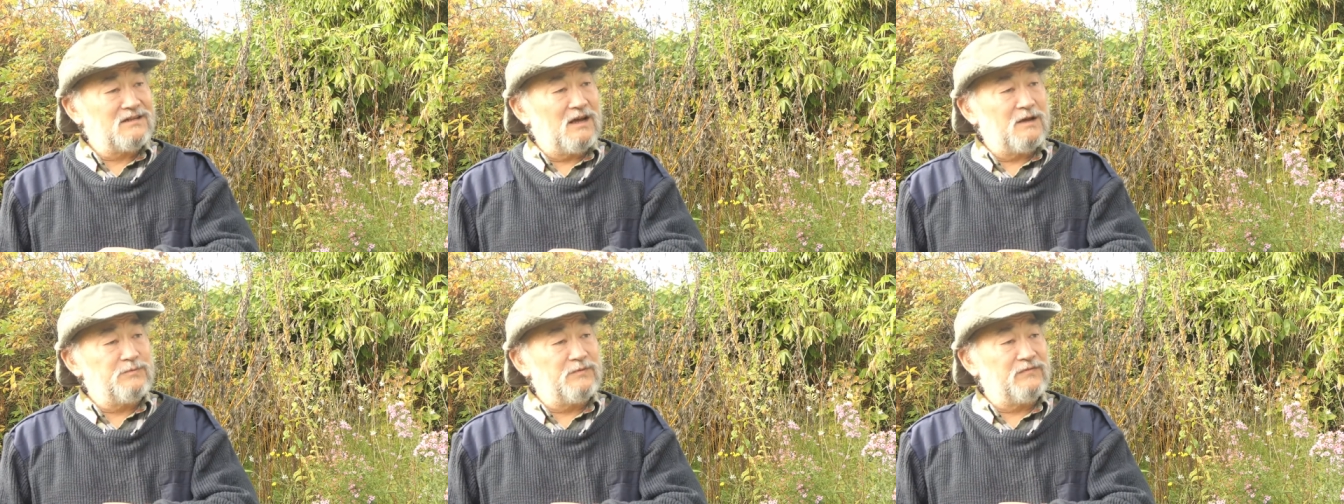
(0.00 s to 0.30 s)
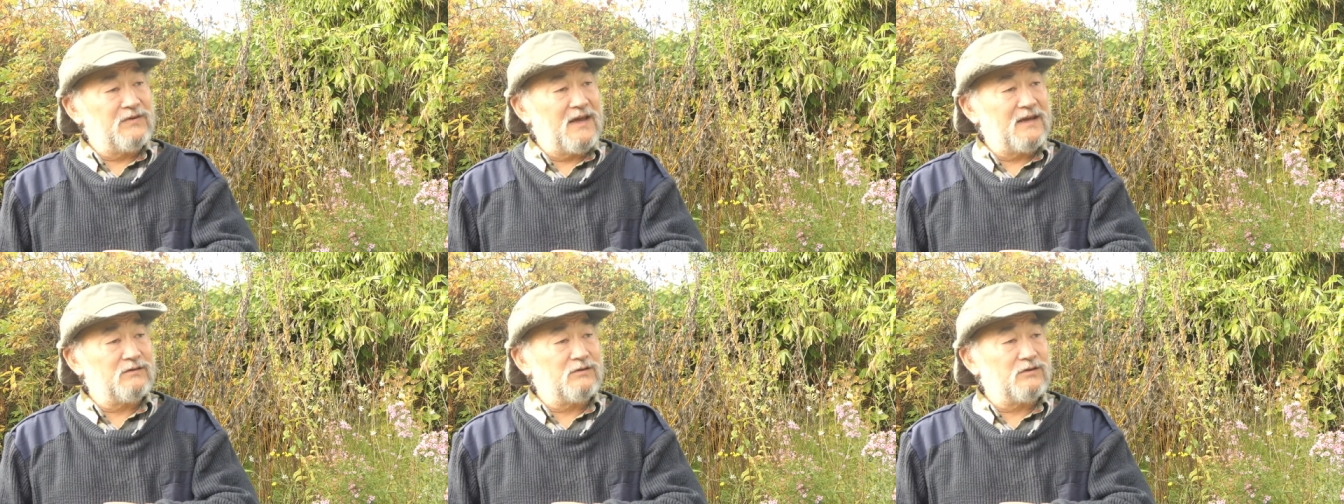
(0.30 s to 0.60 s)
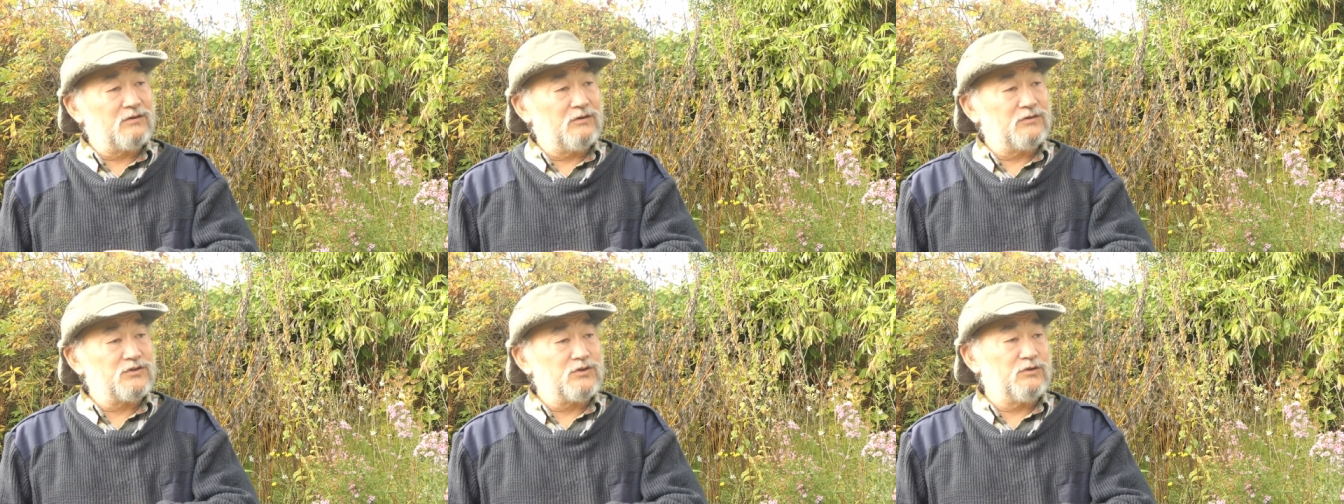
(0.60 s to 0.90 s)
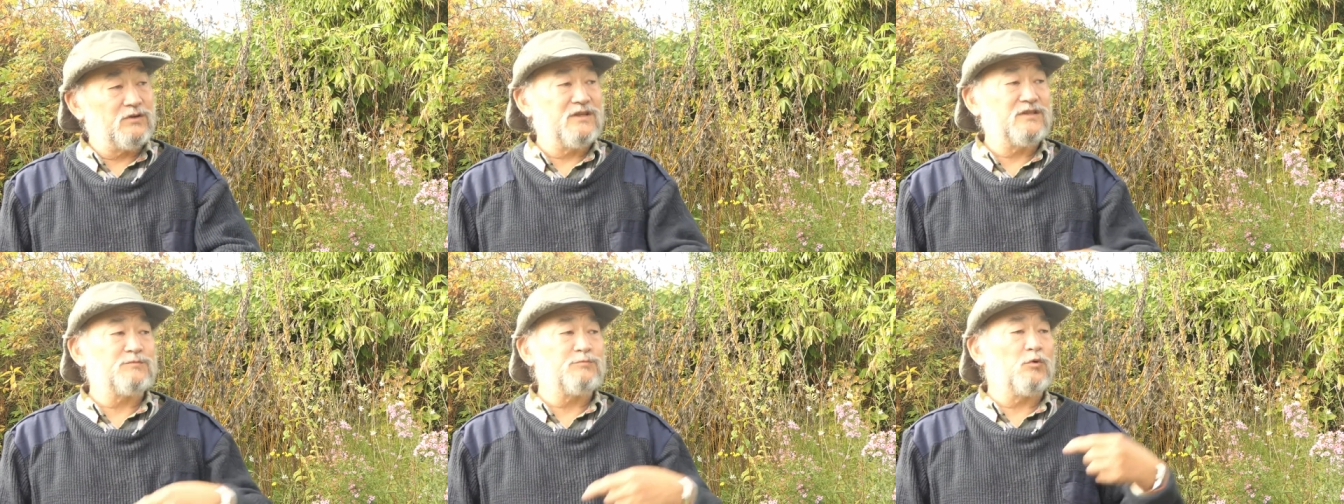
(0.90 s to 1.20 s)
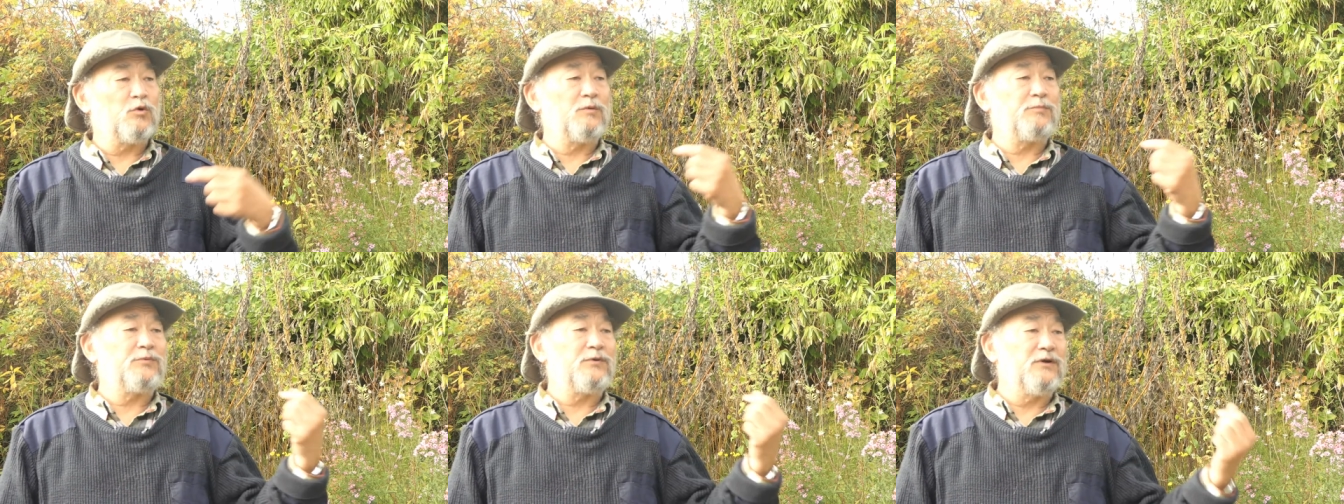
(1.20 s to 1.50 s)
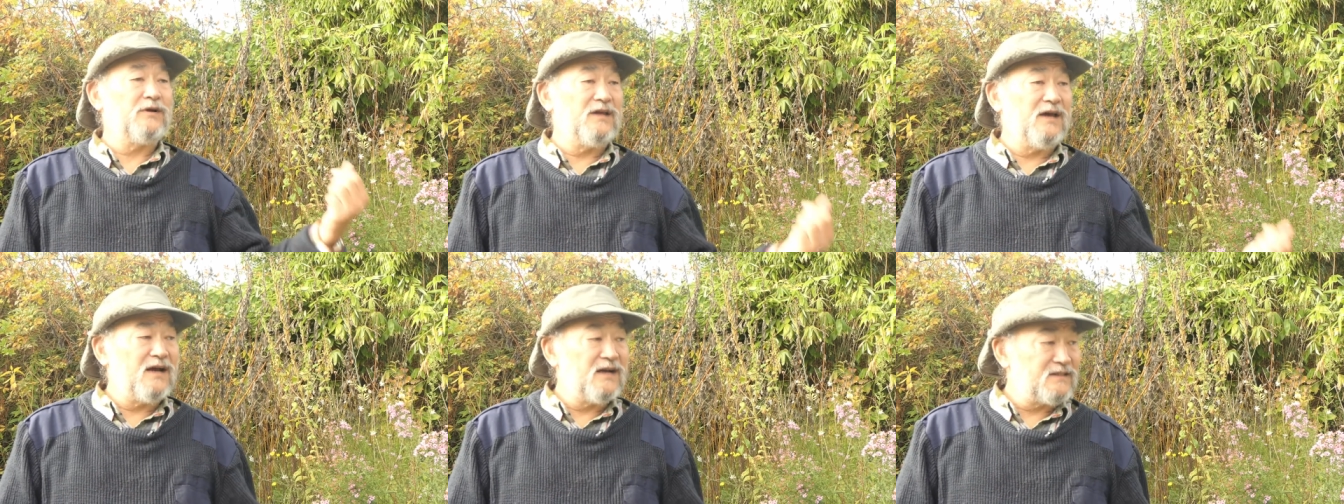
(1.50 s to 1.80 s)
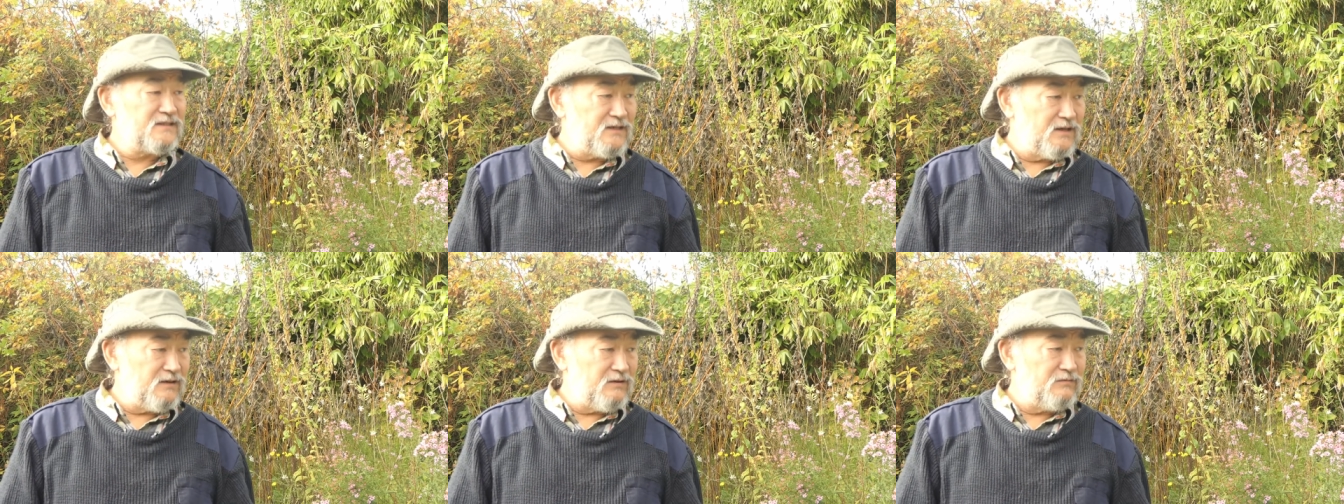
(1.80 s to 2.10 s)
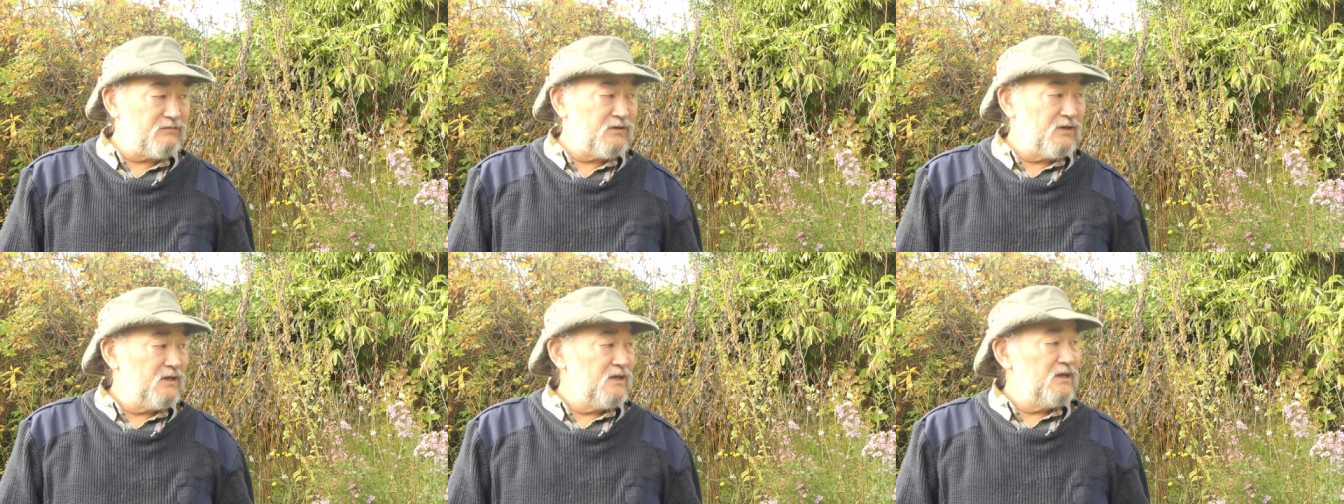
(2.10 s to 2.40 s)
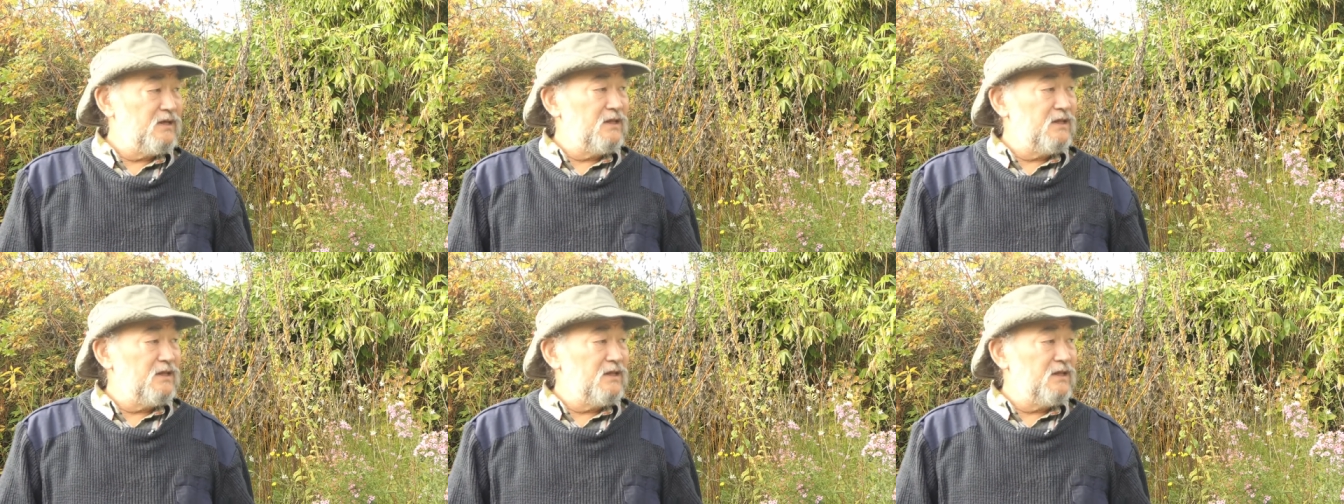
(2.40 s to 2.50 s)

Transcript: type of agriculture is more productive